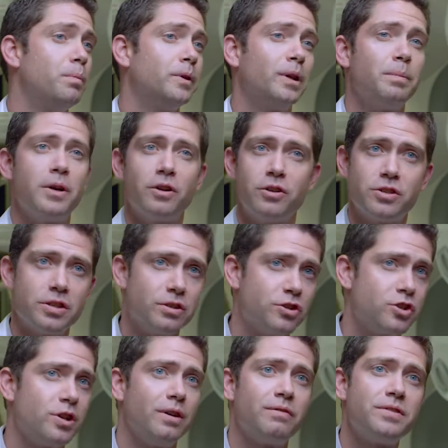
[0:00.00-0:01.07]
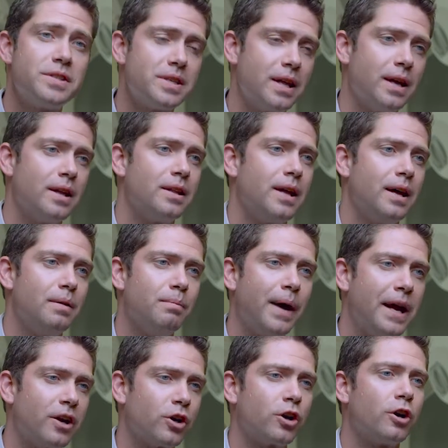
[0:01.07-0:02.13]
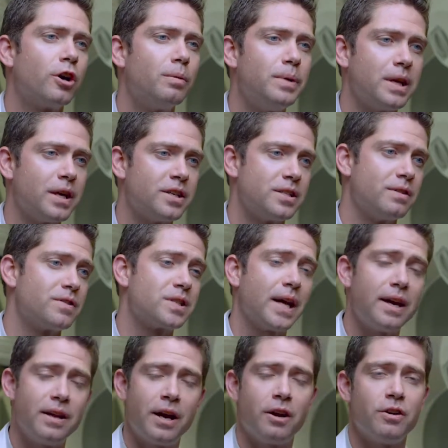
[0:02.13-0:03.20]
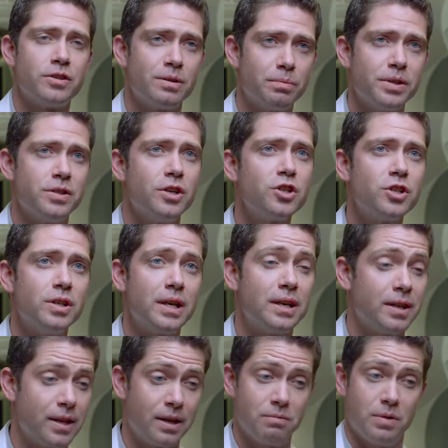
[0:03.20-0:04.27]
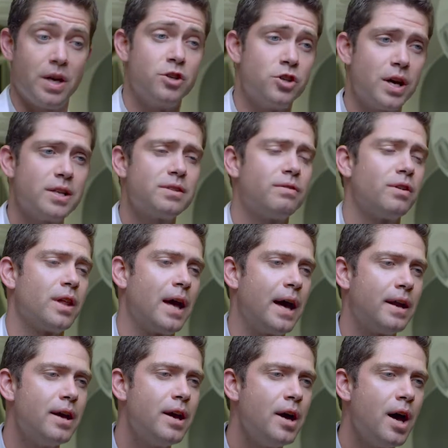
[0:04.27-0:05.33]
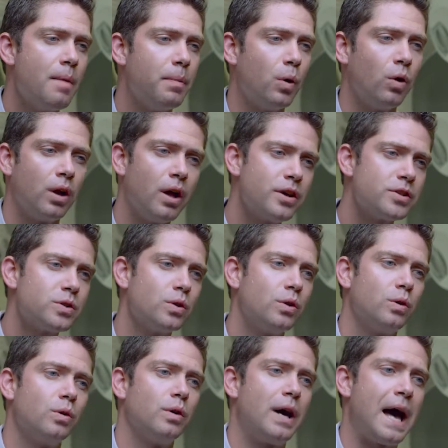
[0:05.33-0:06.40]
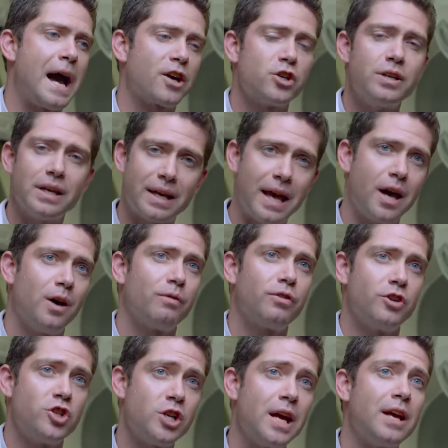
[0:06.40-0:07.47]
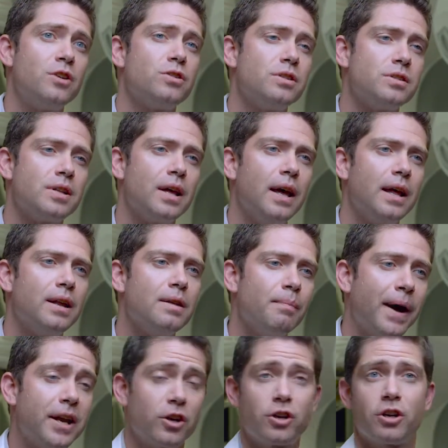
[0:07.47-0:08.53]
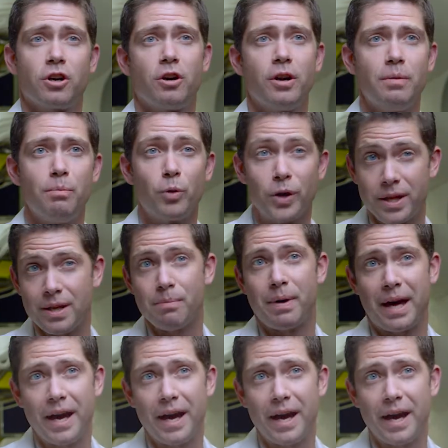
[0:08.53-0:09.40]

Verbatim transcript: millimeters and shifts that might occur because of slight errors in positioning and then adjust for that, but we'll also actually account for changes that might occur in breathing